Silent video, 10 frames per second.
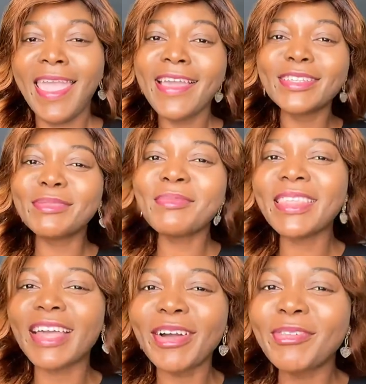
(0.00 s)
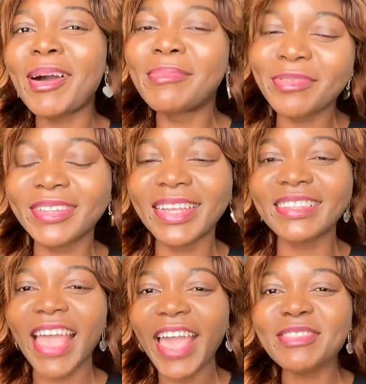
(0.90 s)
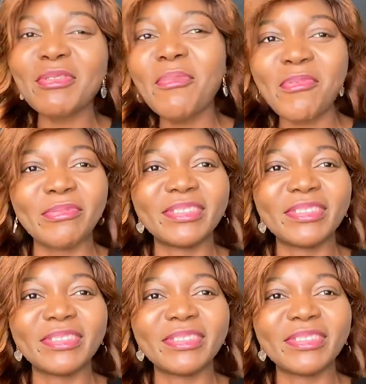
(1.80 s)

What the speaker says: It is women that go abroad and their eyes open.